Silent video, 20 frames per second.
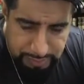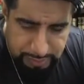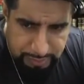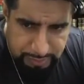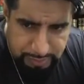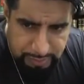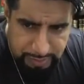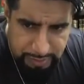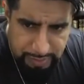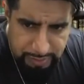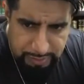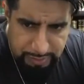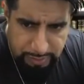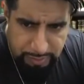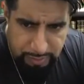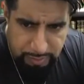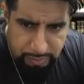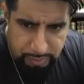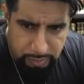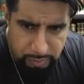that
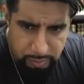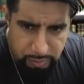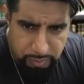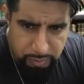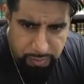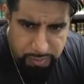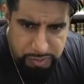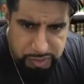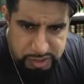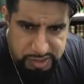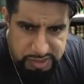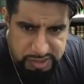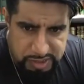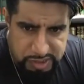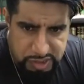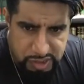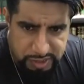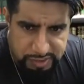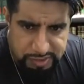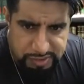to
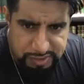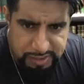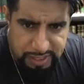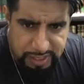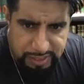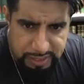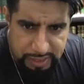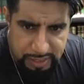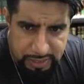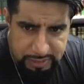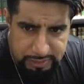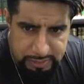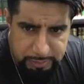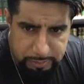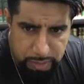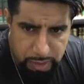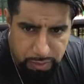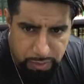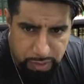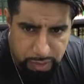suggest that Adam
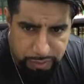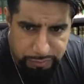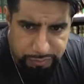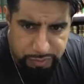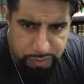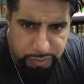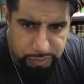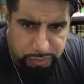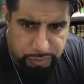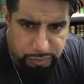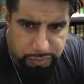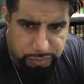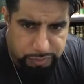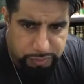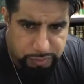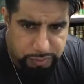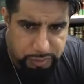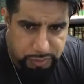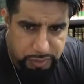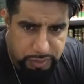arrived on
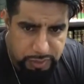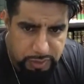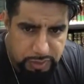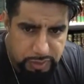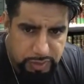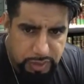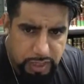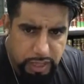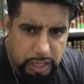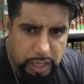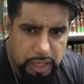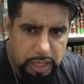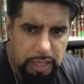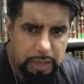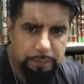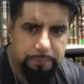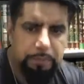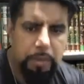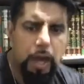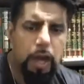Earth? Uh,
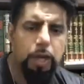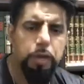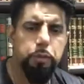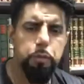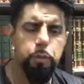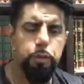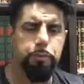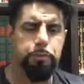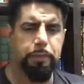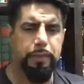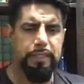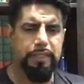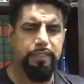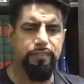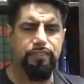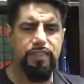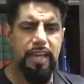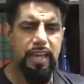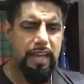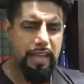I would believe
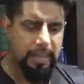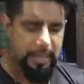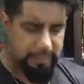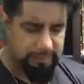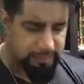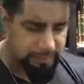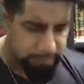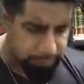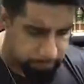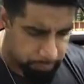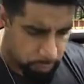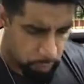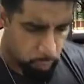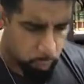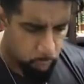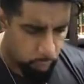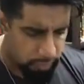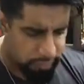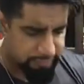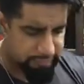that Adam
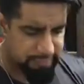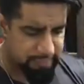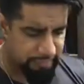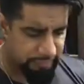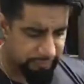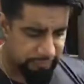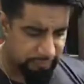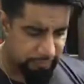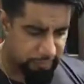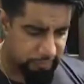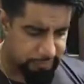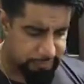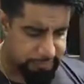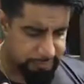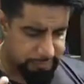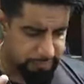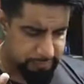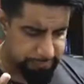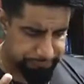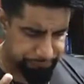was the
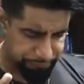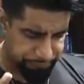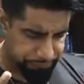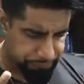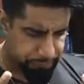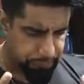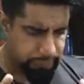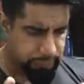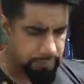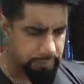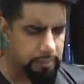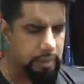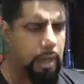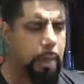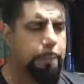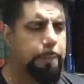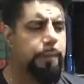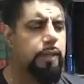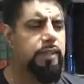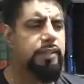first
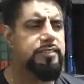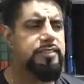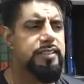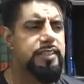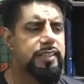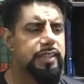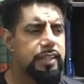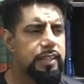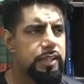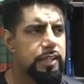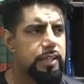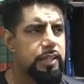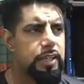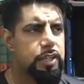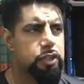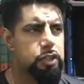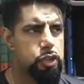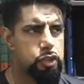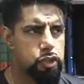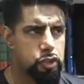person
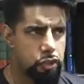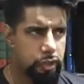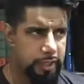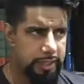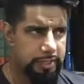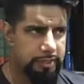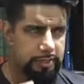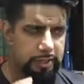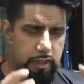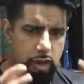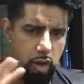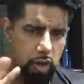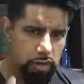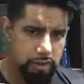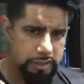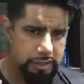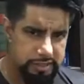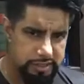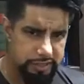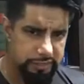to trigger the
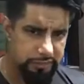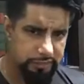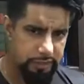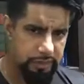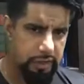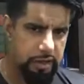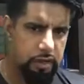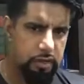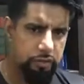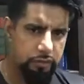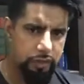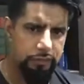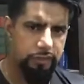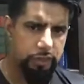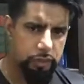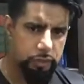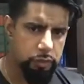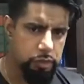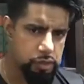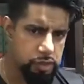cognitive
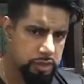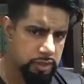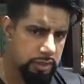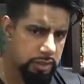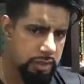revolution.